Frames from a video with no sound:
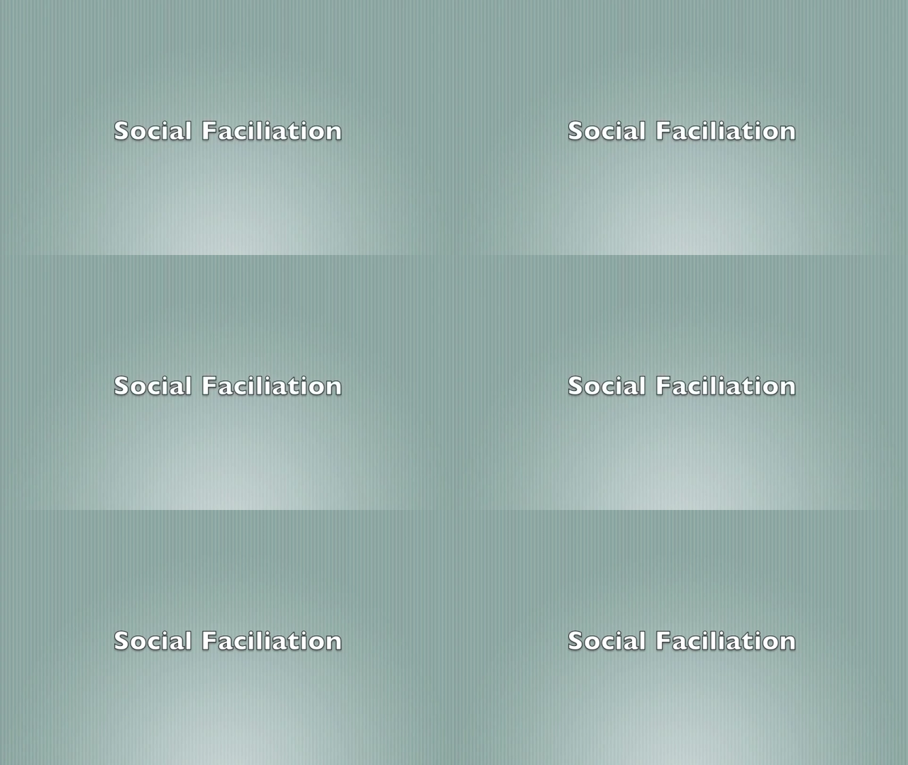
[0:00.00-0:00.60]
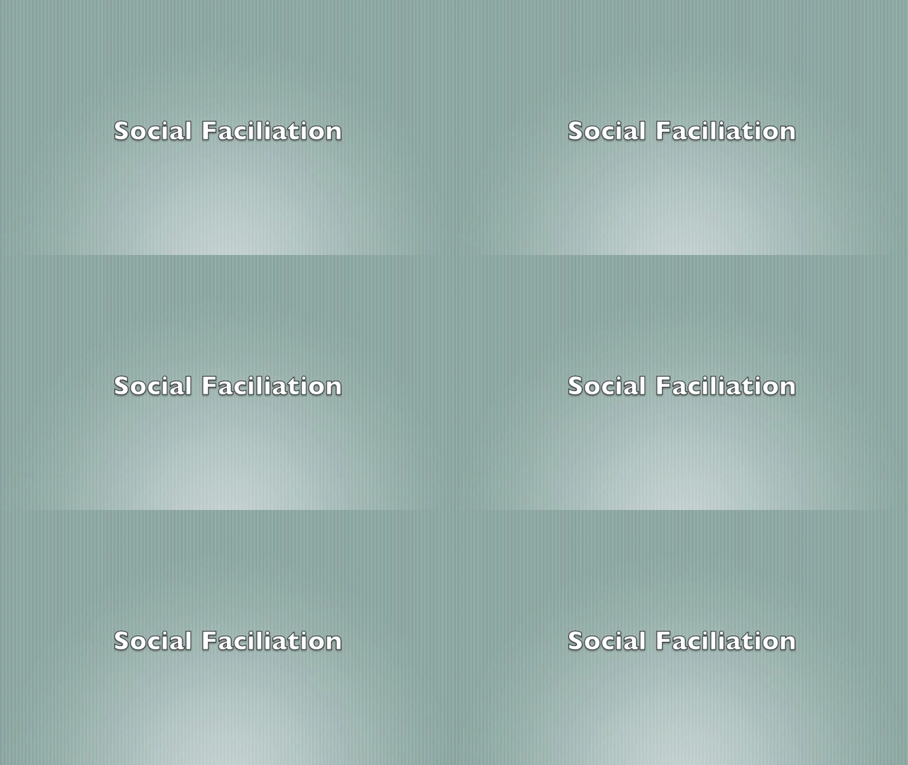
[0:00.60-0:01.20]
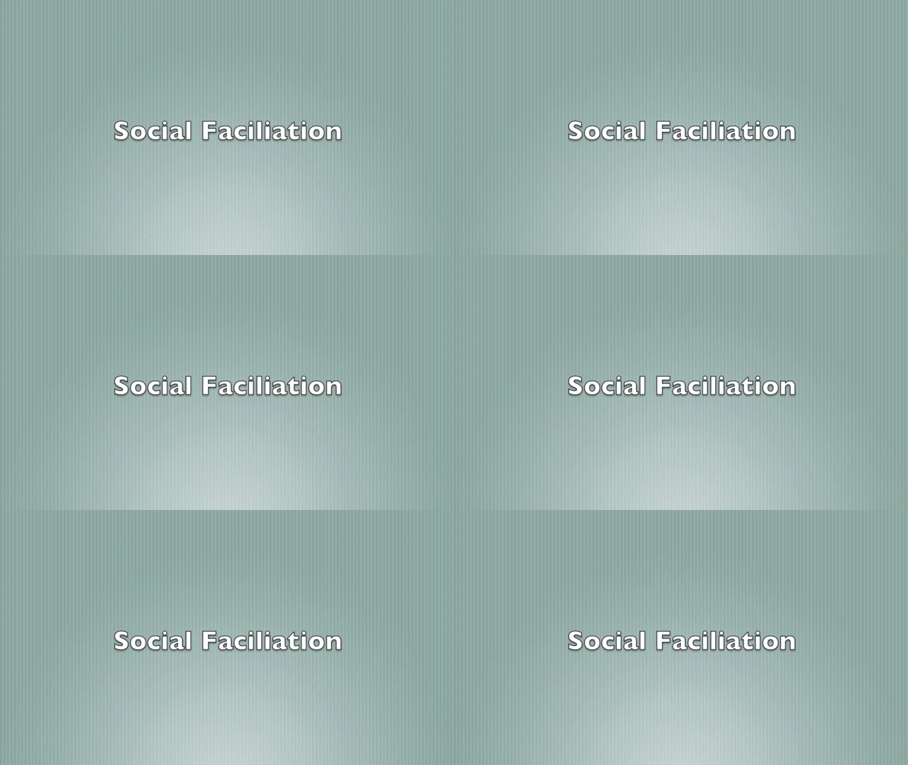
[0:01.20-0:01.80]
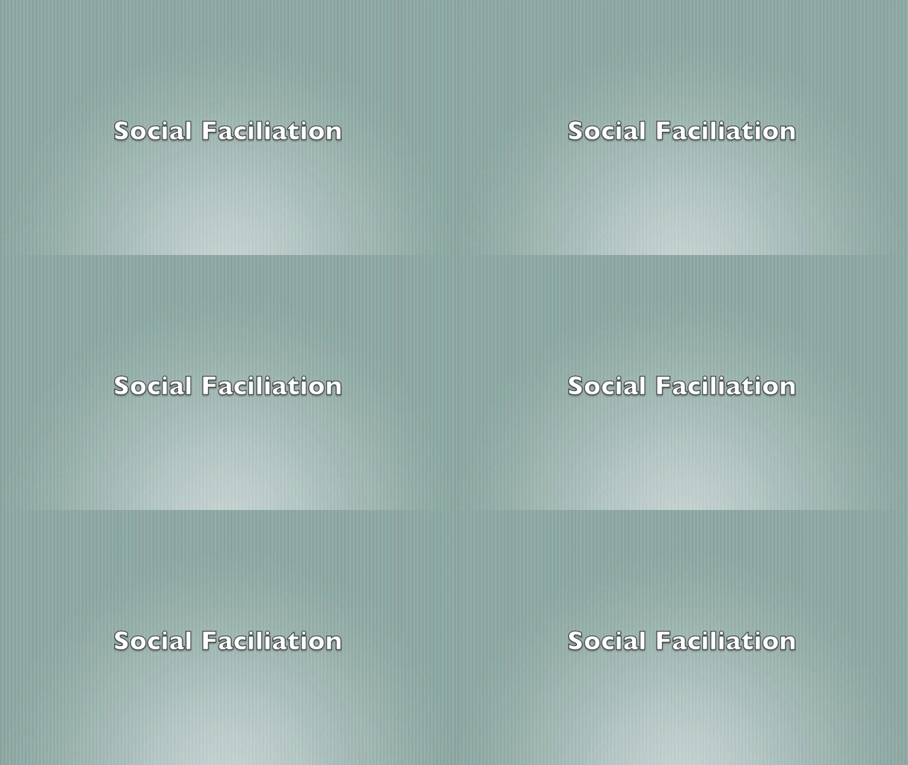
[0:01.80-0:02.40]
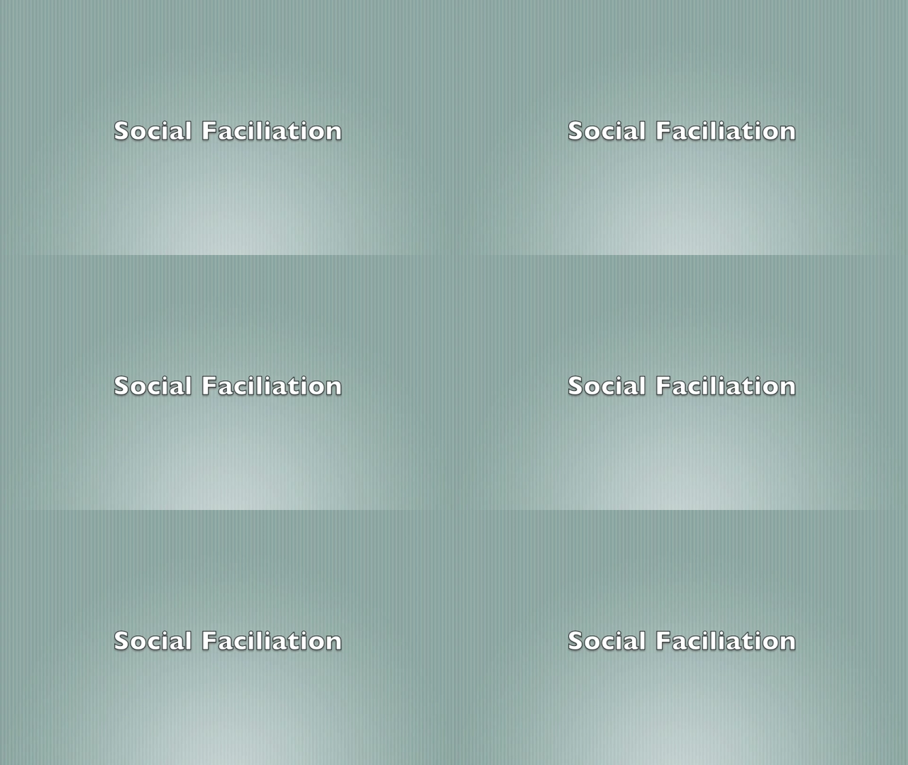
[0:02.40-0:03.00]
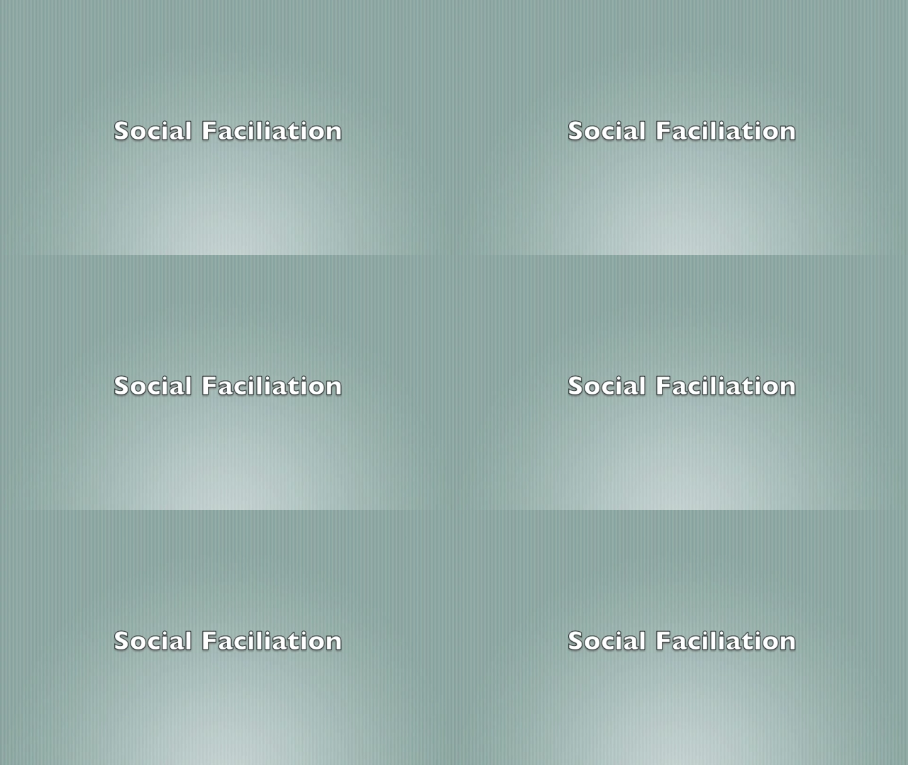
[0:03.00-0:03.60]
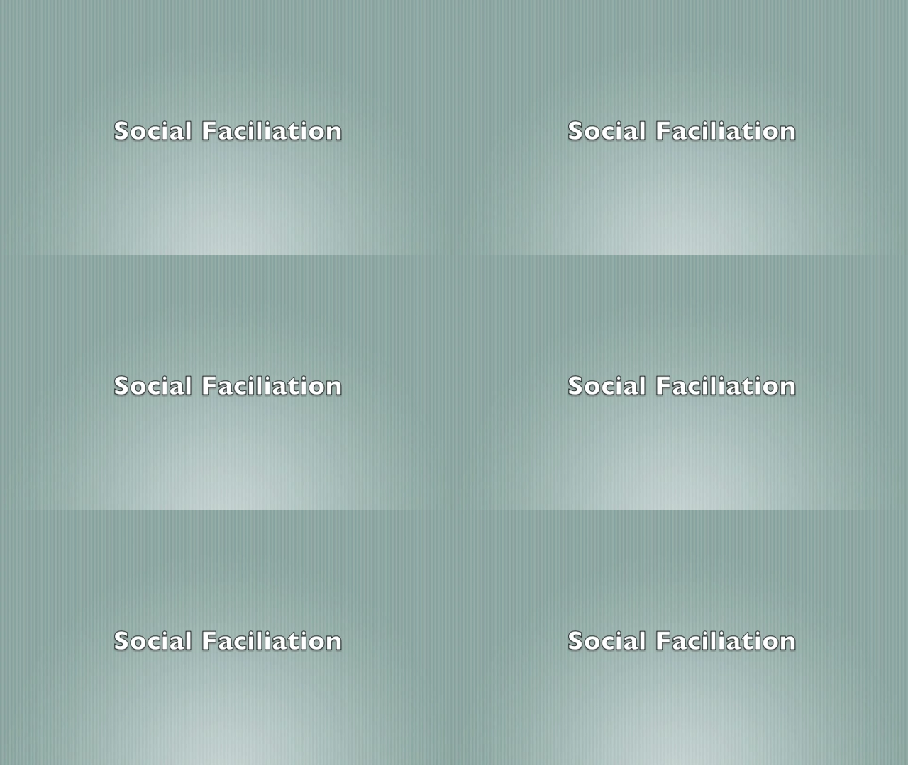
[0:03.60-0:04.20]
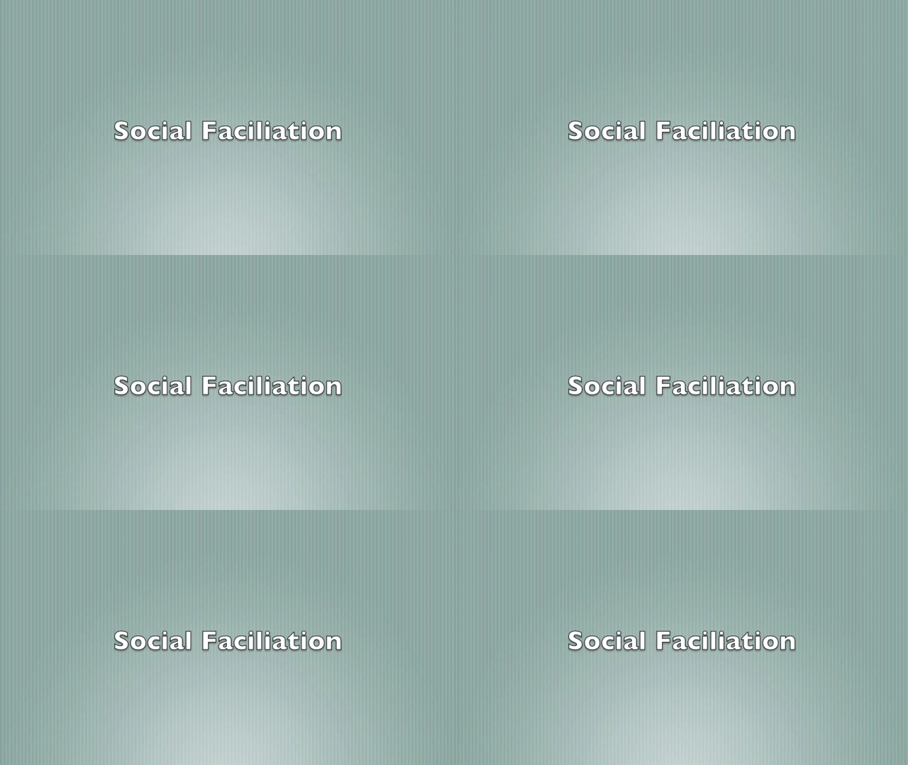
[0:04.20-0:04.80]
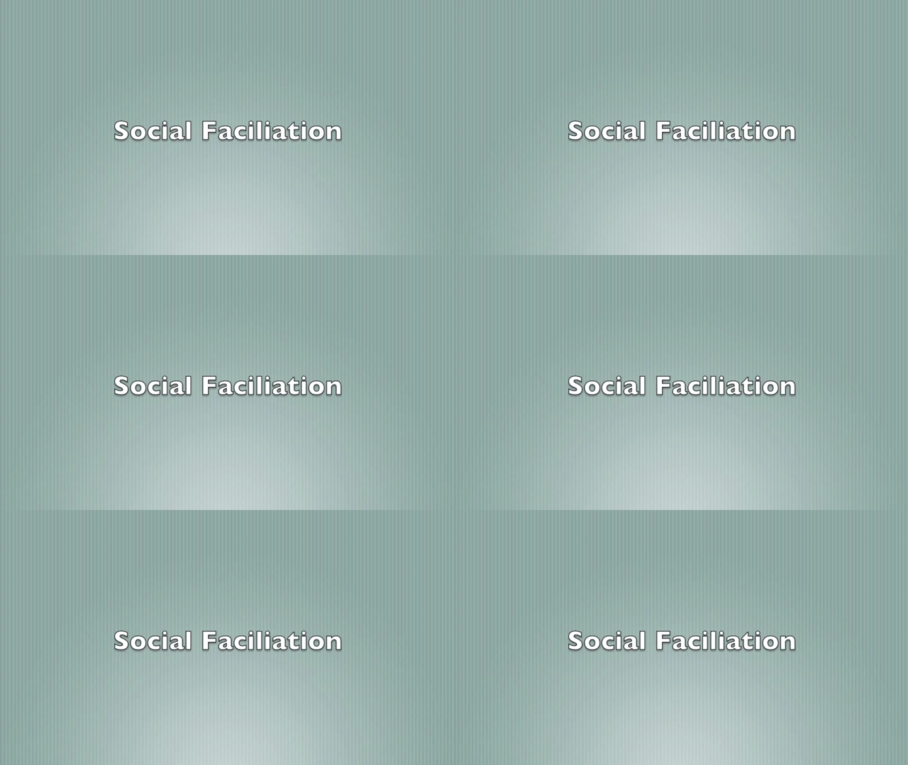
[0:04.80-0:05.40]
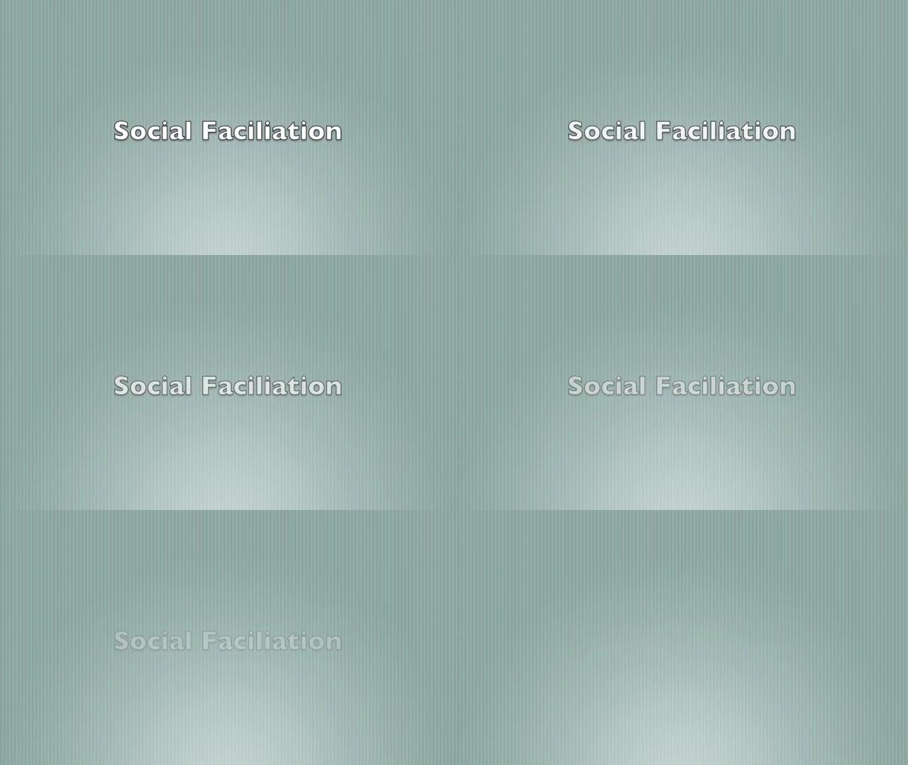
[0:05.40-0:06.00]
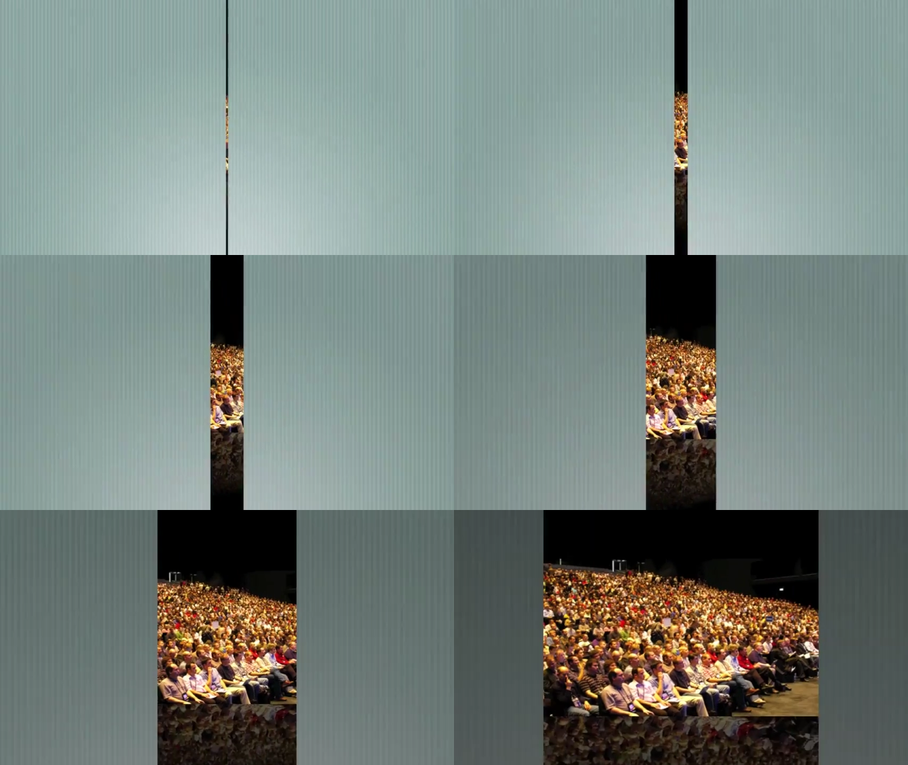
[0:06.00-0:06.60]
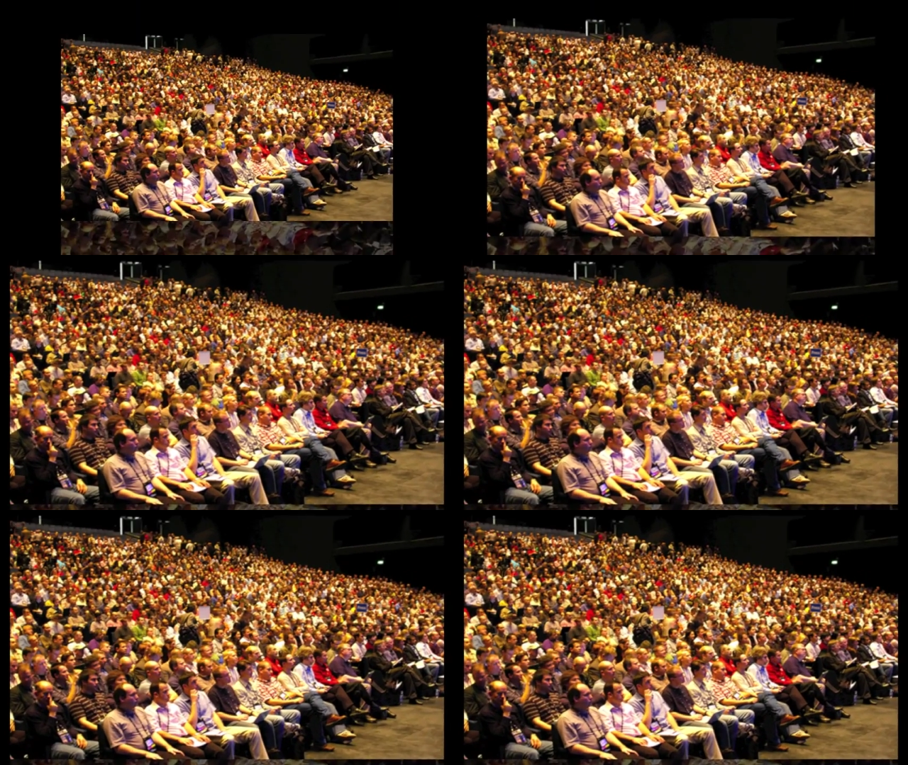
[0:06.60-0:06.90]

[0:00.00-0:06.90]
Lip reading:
Nobody's mouth can be seen.